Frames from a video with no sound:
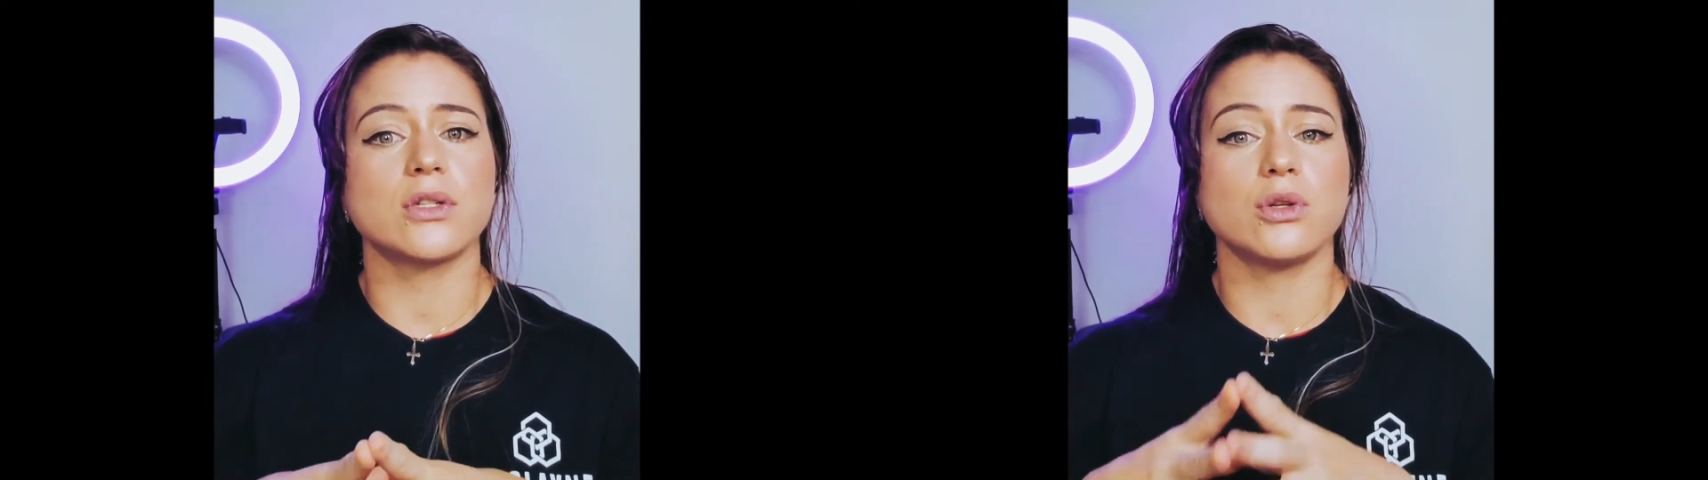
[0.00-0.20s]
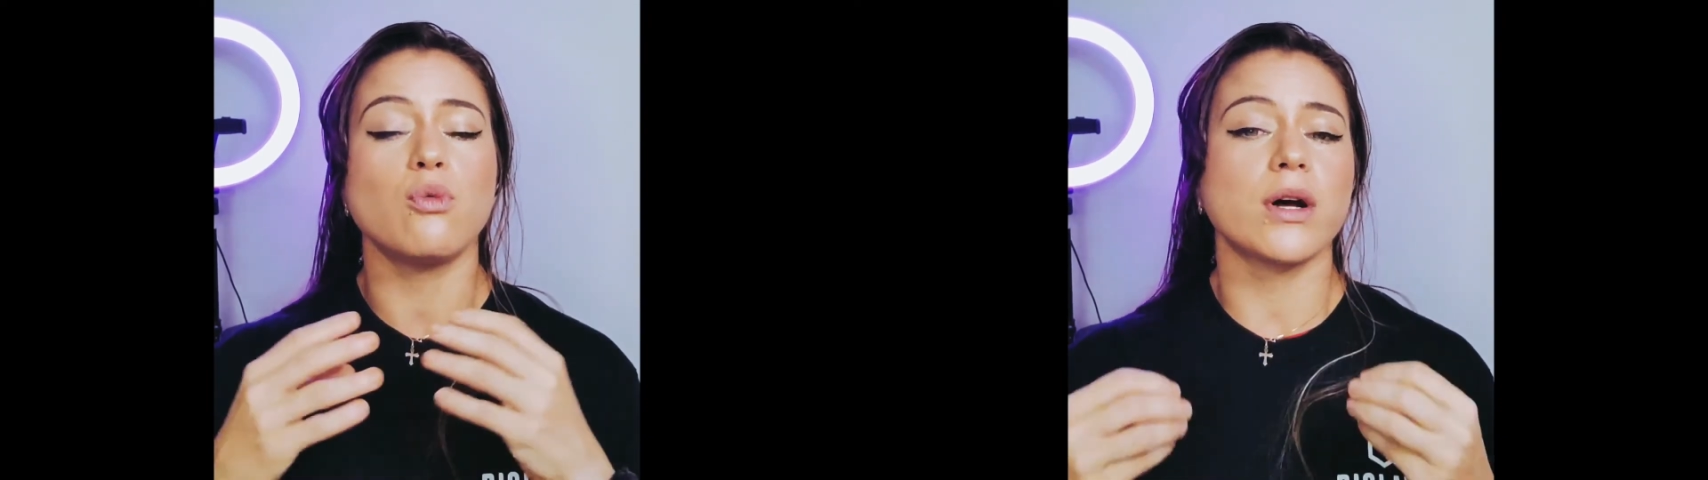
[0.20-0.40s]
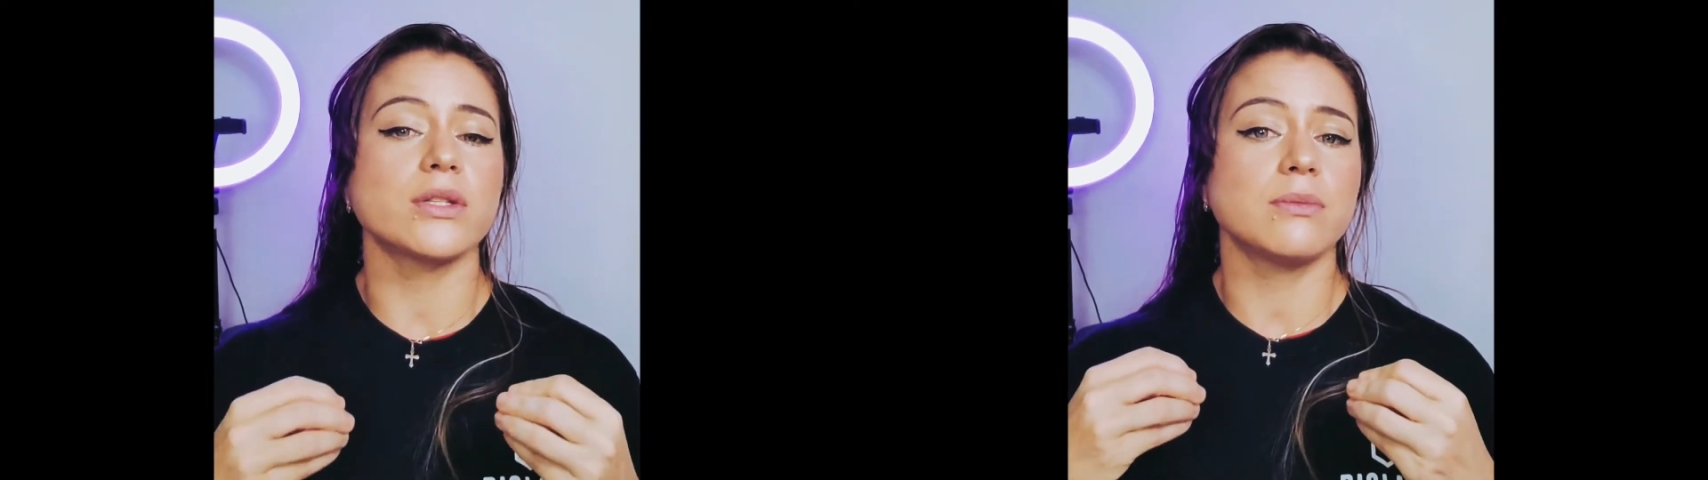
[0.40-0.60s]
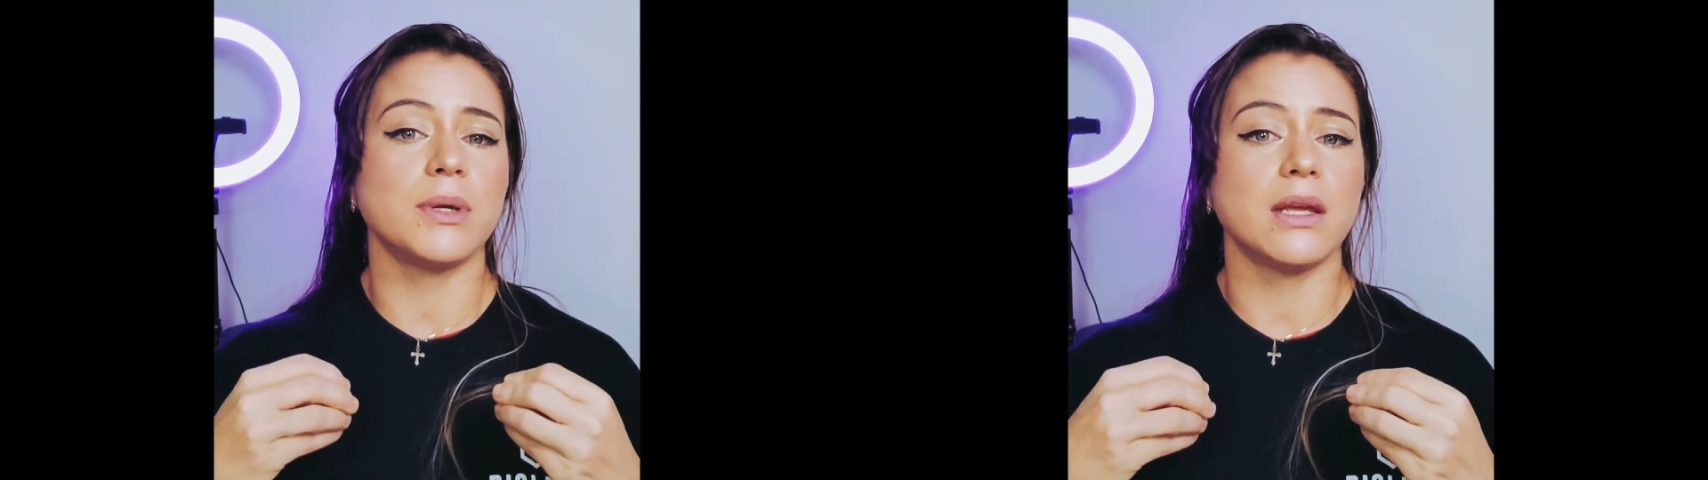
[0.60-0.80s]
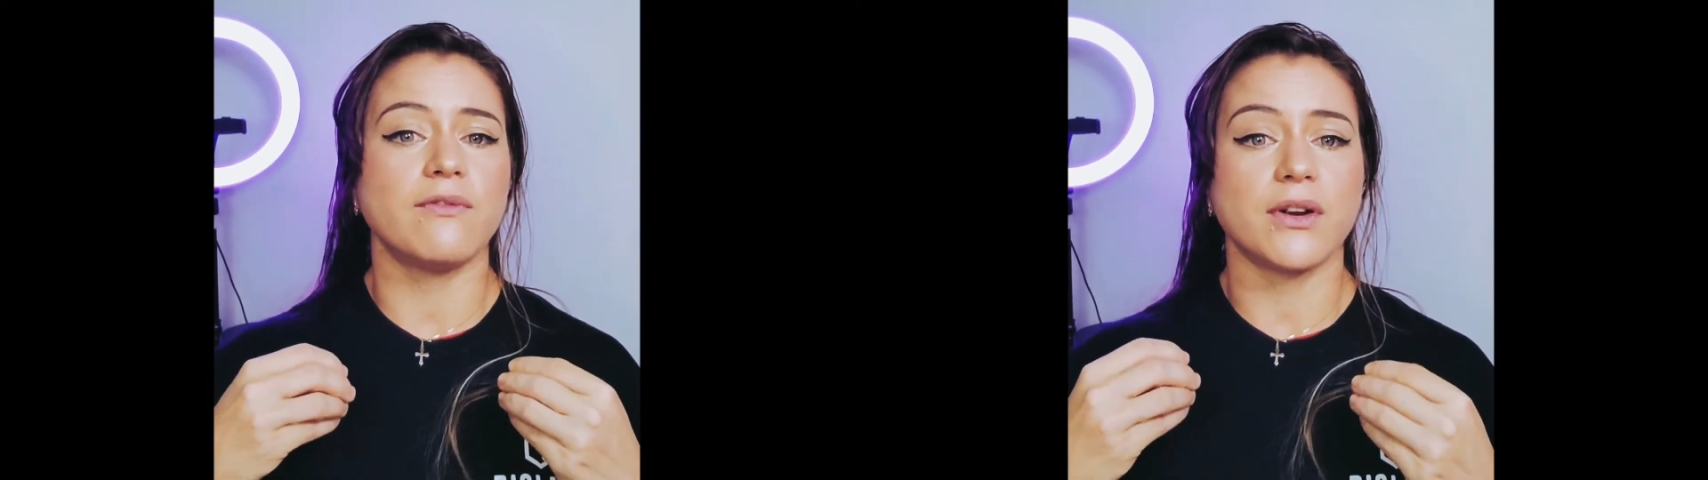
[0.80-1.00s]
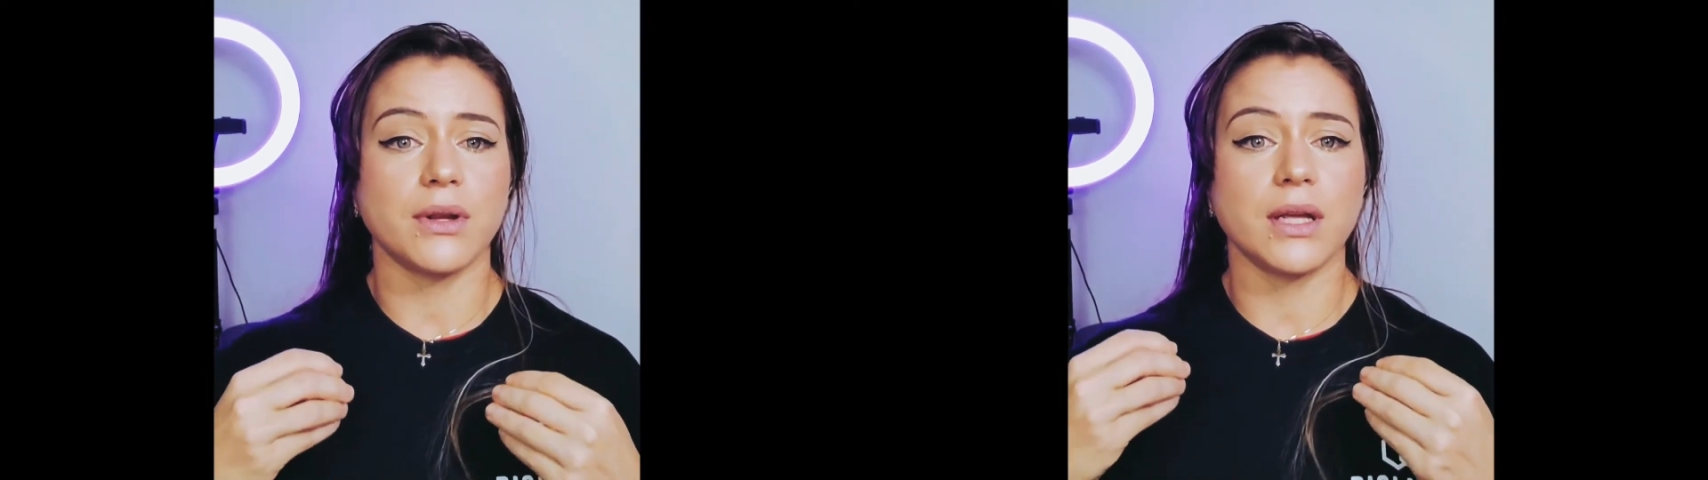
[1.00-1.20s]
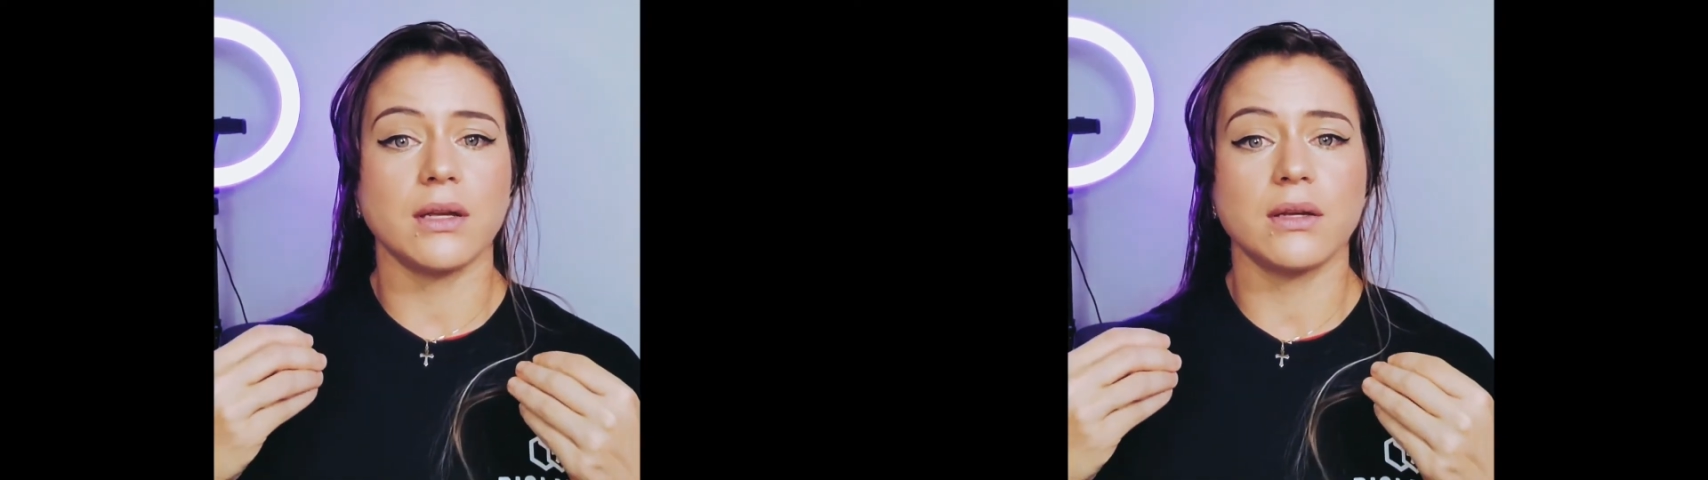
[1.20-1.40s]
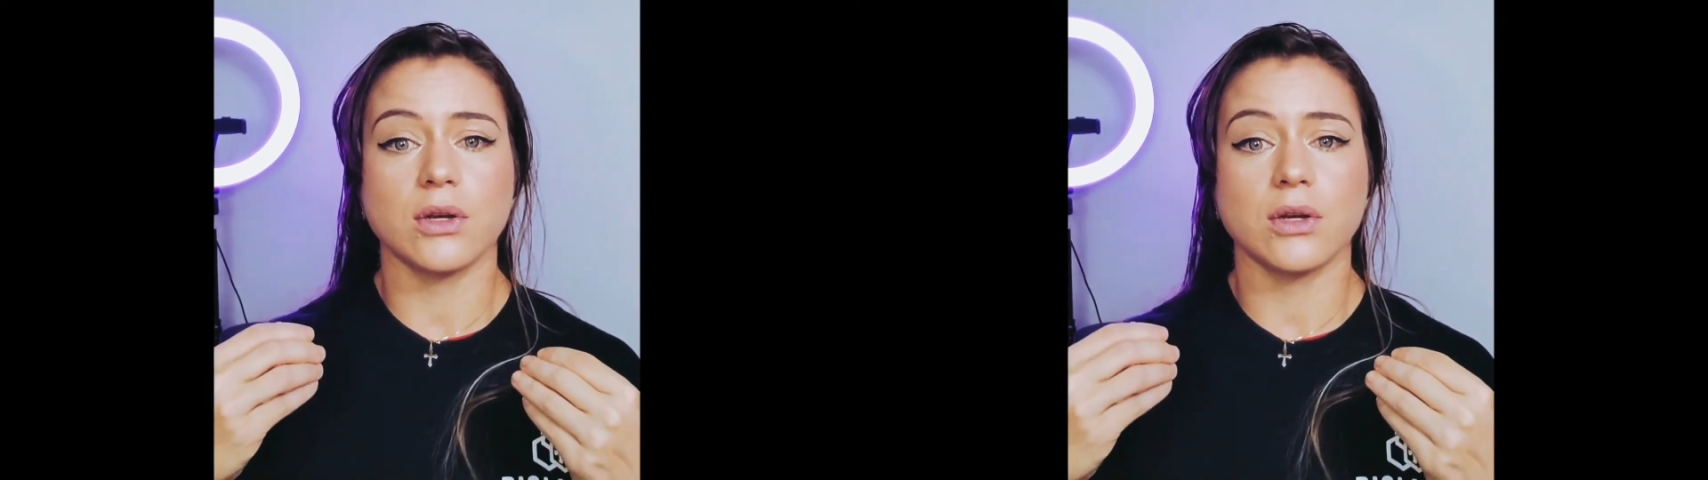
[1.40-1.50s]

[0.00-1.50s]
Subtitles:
you want to be very